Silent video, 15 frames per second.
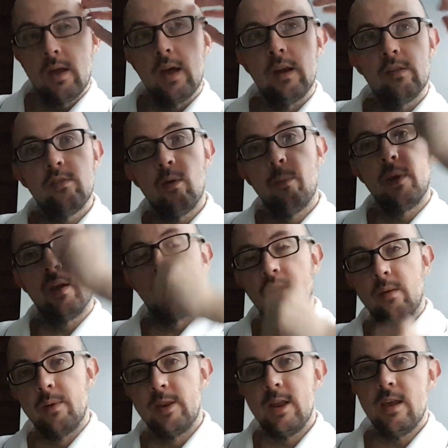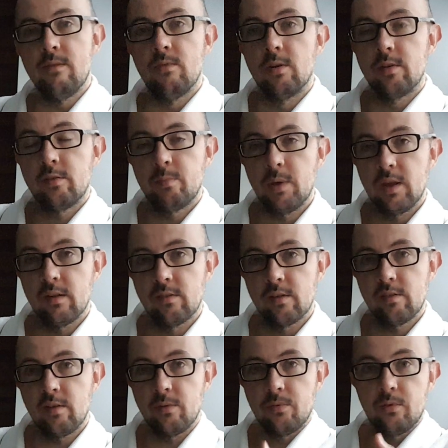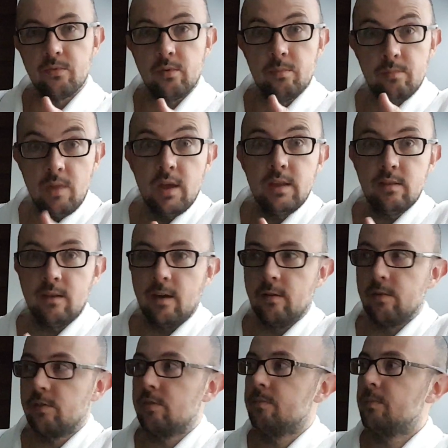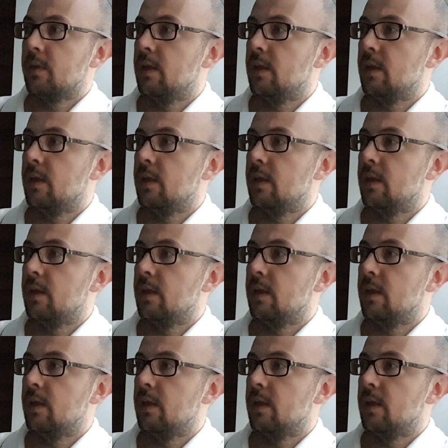And it's not because I'm a diva, it's because I suffer from night terrors.